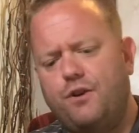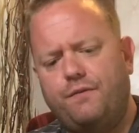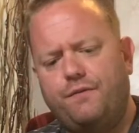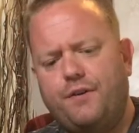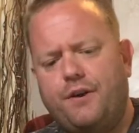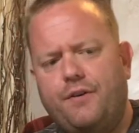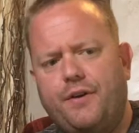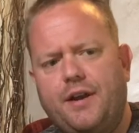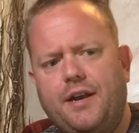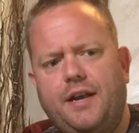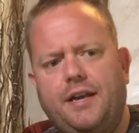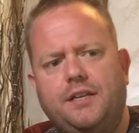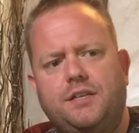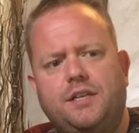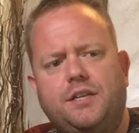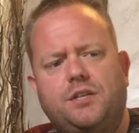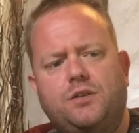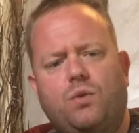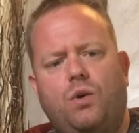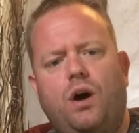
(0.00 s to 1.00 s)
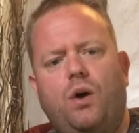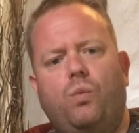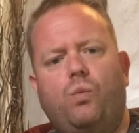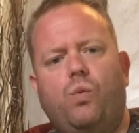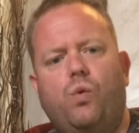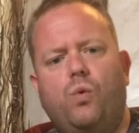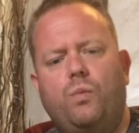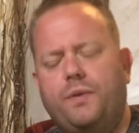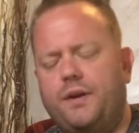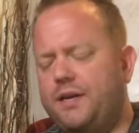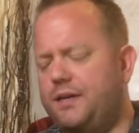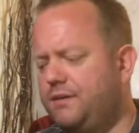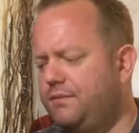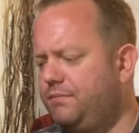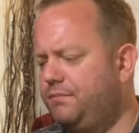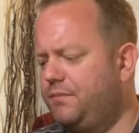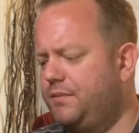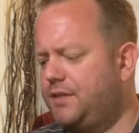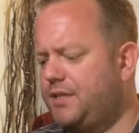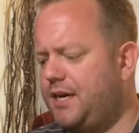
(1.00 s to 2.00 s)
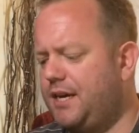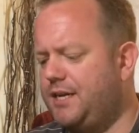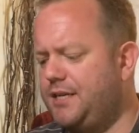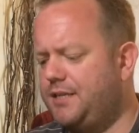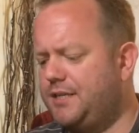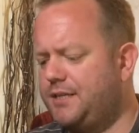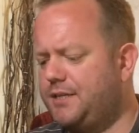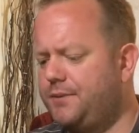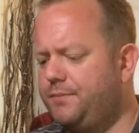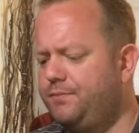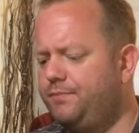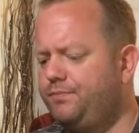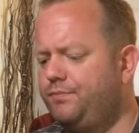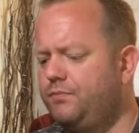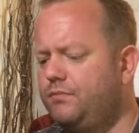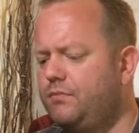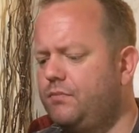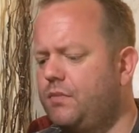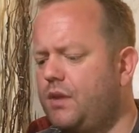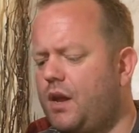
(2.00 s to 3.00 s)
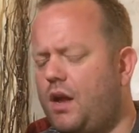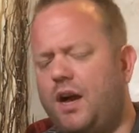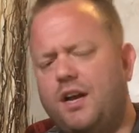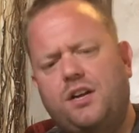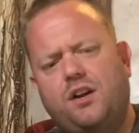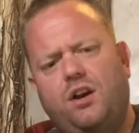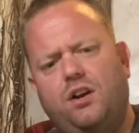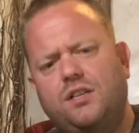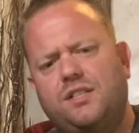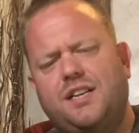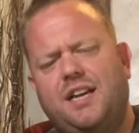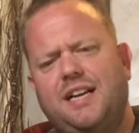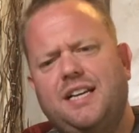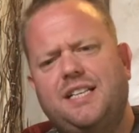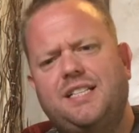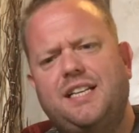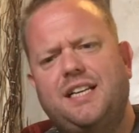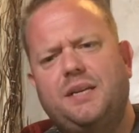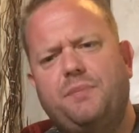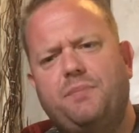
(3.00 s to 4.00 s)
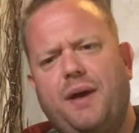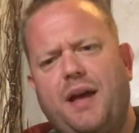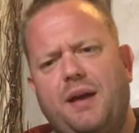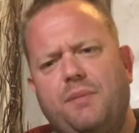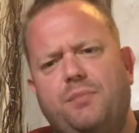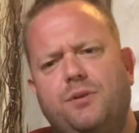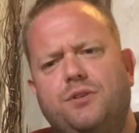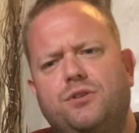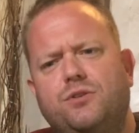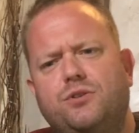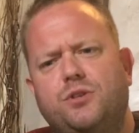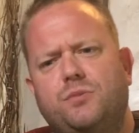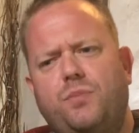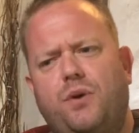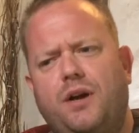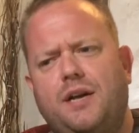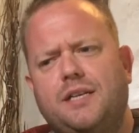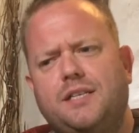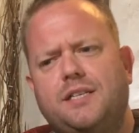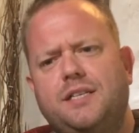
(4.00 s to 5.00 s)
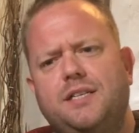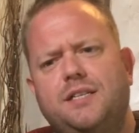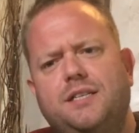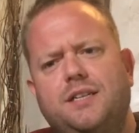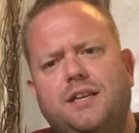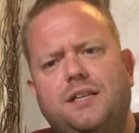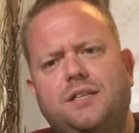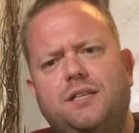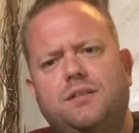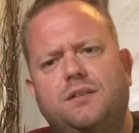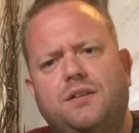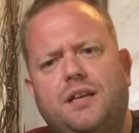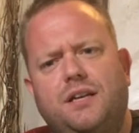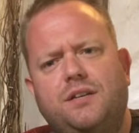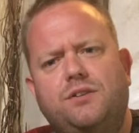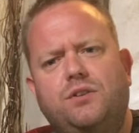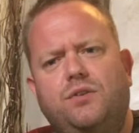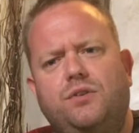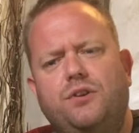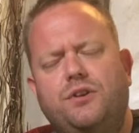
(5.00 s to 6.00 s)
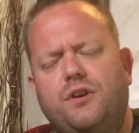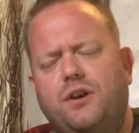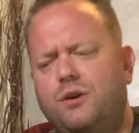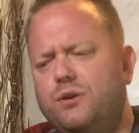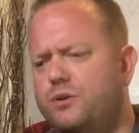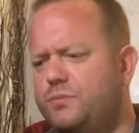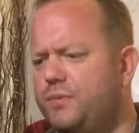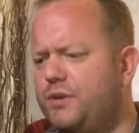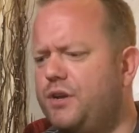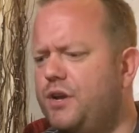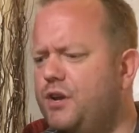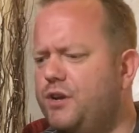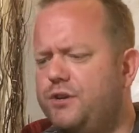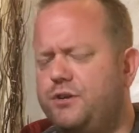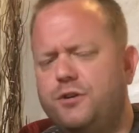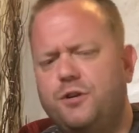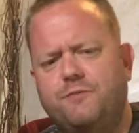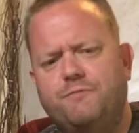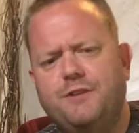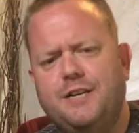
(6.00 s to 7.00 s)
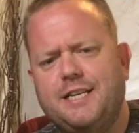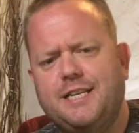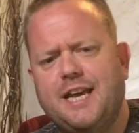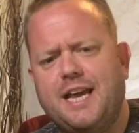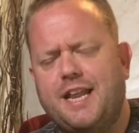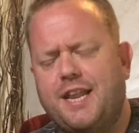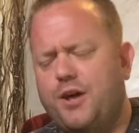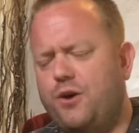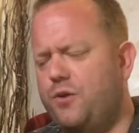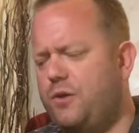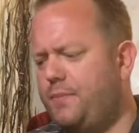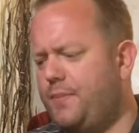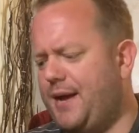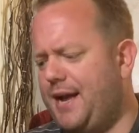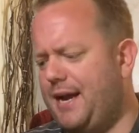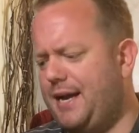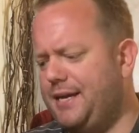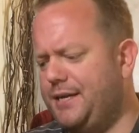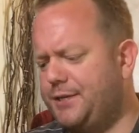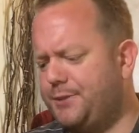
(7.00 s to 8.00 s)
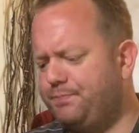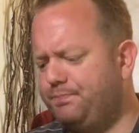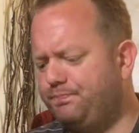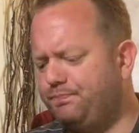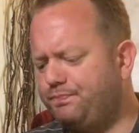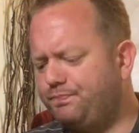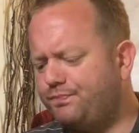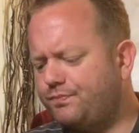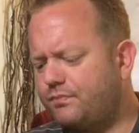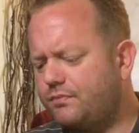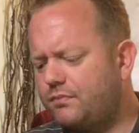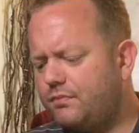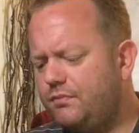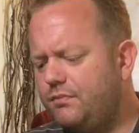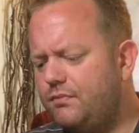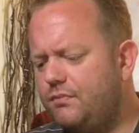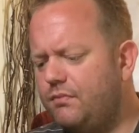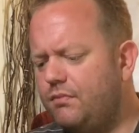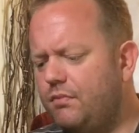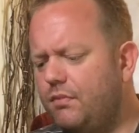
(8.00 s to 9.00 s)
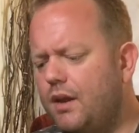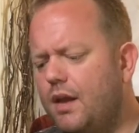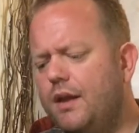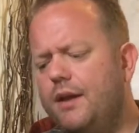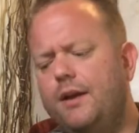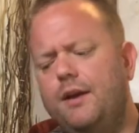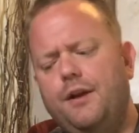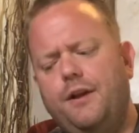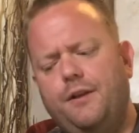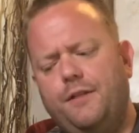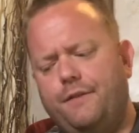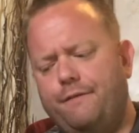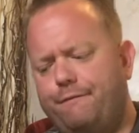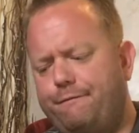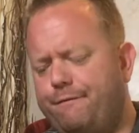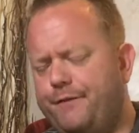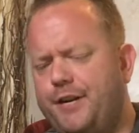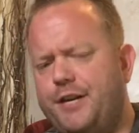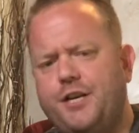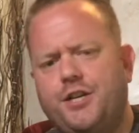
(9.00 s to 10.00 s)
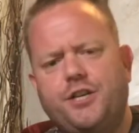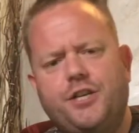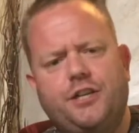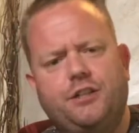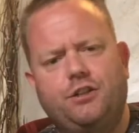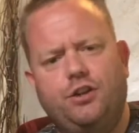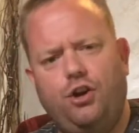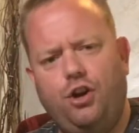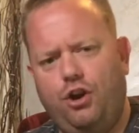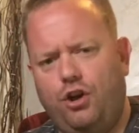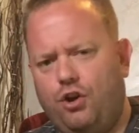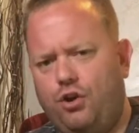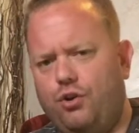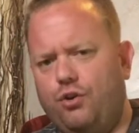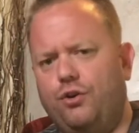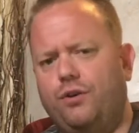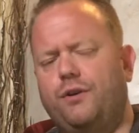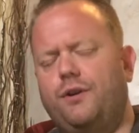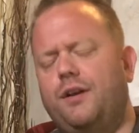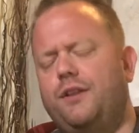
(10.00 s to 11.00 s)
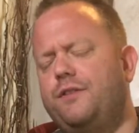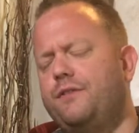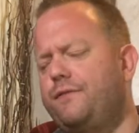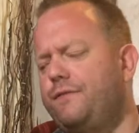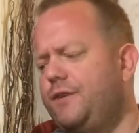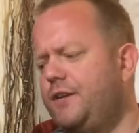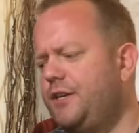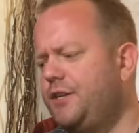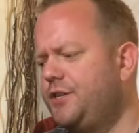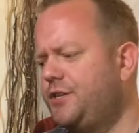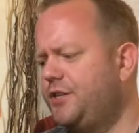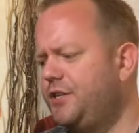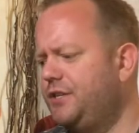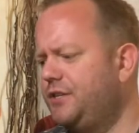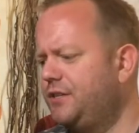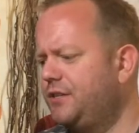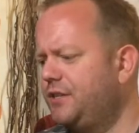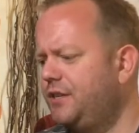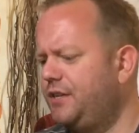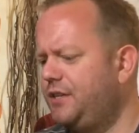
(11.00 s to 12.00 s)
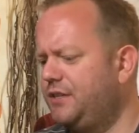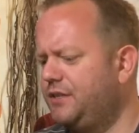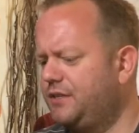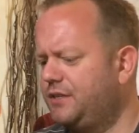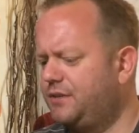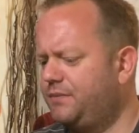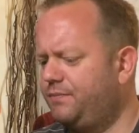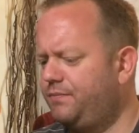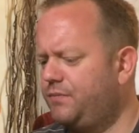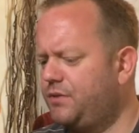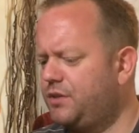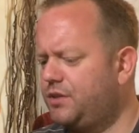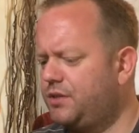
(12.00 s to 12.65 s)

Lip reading: very. It's quite a warming taste. I can't taste any peppers or spices. That's on the nose, but you don't really get that on the palate. The finish is long, and the finish is